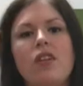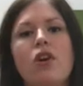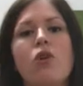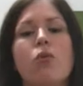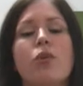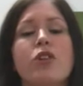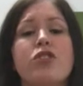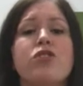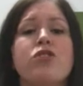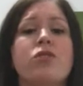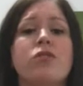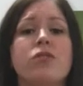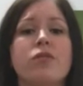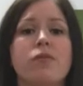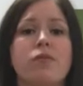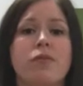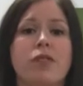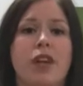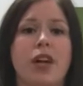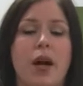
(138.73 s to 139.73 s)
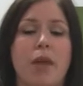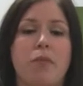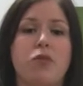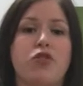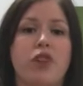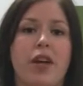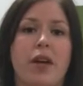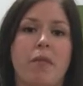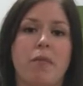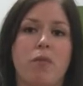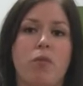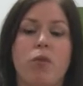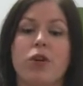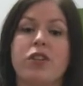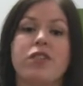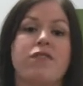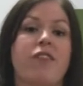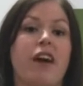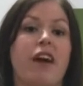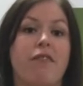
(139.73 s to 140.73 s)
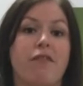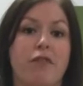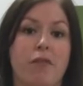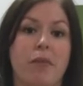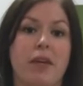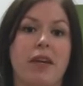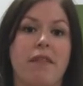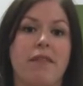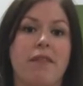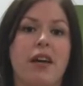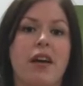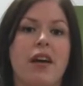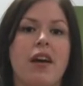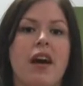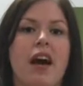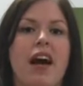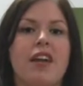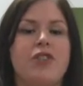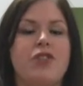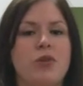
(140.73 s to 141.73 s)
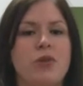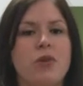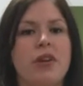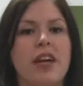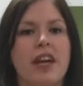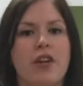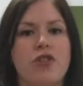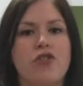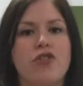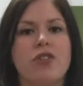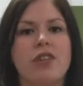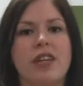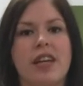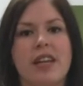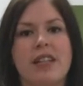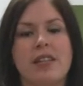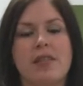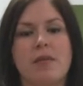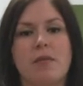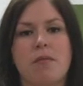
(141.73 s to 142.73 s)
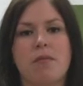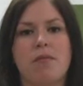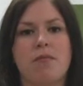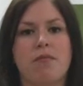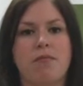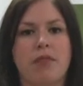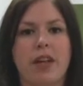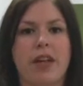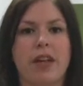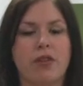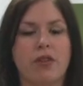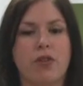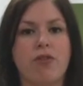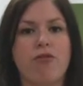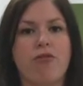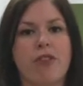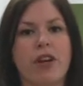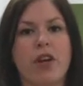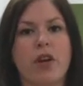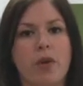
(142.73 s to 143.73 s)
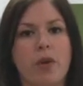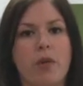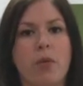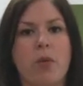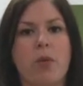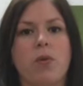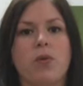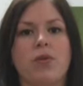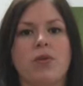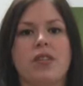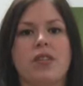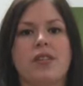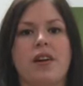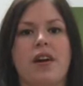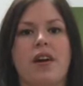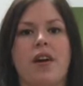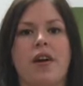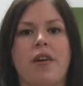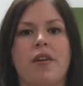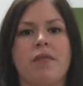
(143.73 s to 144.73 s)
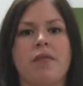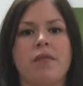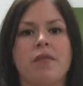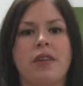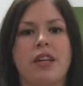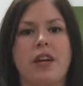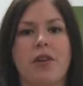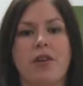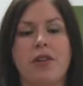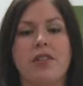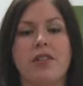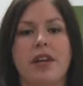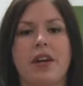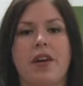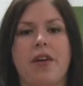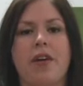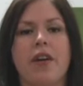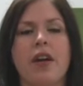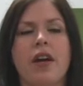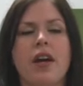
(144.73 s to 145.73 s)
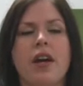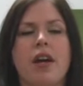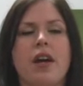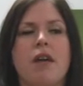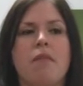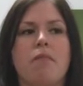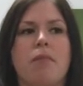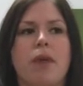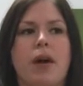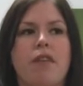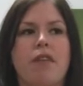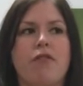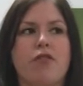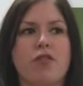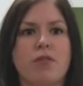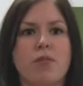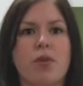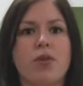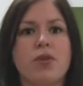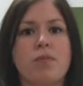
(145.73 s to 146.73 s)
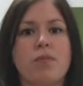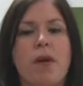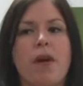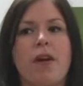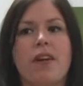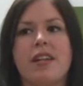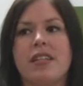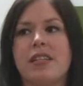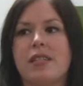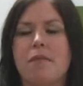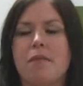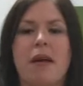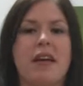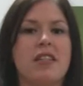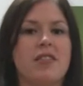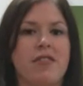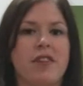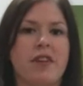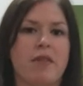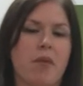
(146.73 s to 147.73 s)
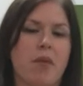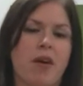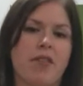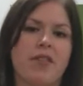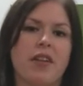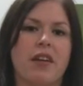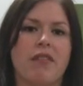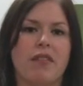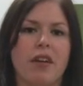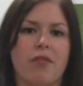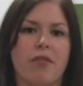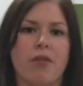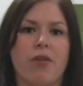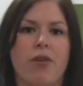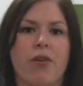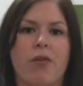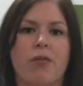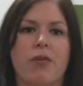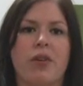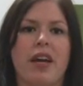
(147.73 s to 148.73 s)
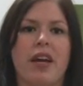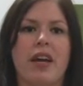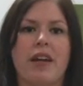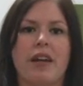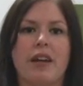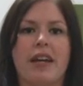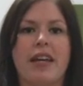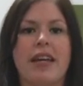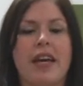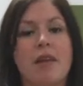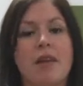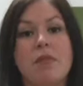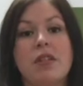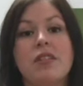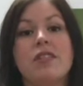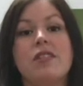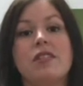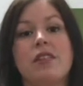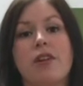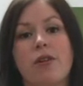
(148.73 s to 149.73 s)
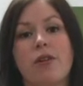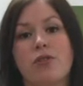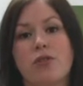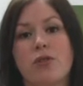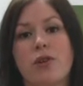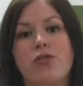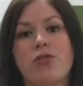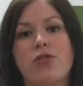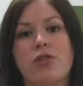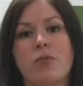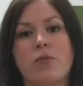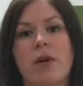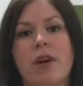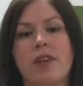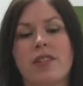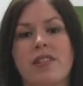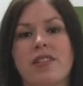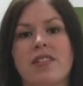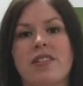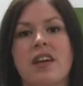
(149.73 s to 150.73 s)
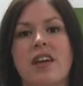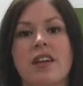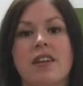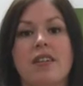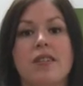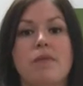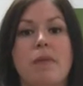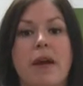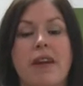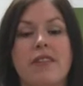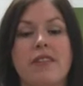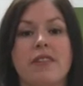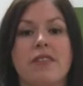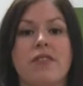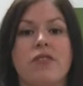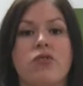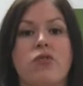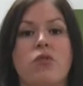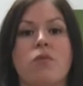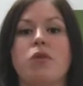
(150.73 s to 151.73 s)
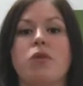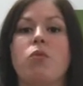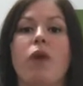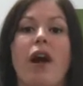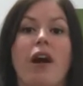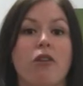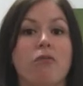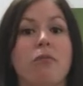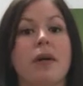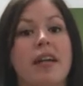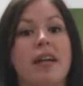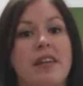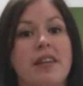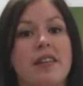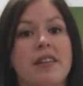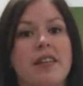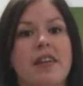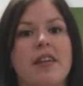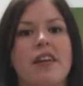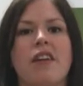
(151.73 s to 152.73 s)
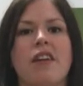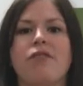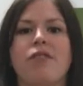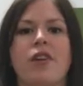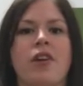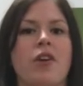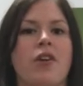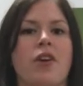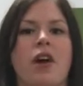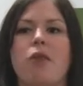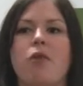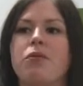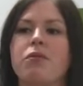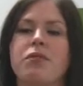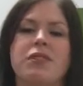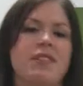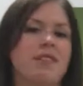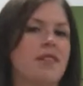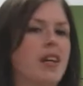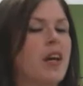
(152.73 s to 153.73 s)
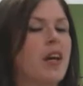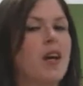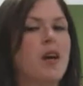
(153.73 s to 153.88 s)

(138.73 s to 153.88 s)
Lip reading: original cup shape works fine for me. I do occasionally get some like little fit quibbles here and there, but for the most part, it's the best fitting bra that I've ever owned. And I came into the alterations process not expecting to be wowed by anything. I figured I was